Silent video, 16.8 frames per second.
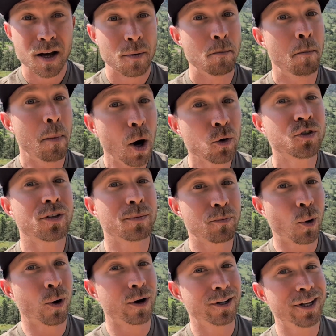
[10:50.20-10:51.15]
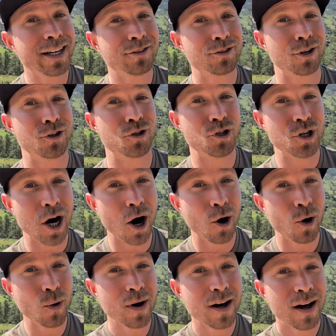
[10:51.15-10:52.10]
Most importantly, to
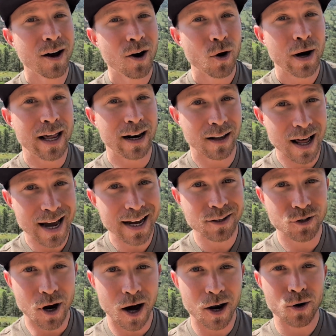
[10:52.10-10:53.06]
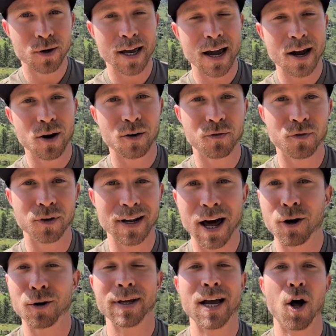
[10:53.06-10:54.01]
Joe at Alliance Auto Care for
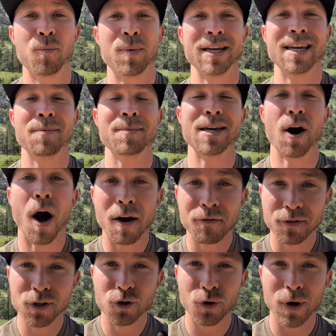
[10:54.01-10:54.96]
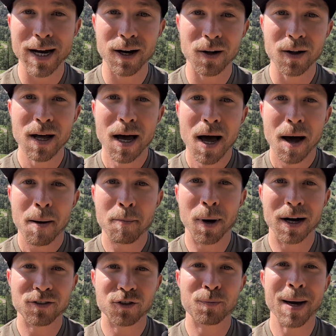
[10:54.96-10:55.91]
not only helping get me off the trail,
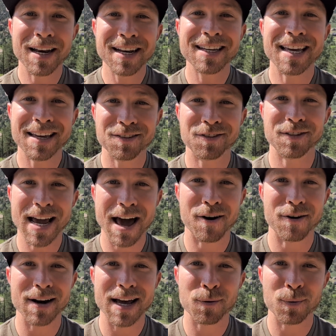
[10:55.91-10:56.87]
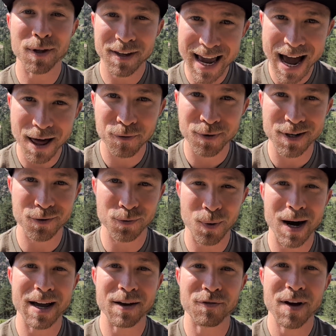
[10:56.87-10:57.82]
but spending his Saturday with Catherine, his
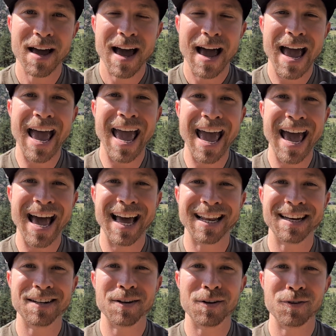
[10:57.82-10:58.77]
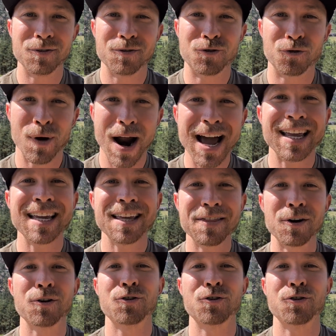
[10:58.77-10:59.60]
wife, and dragging their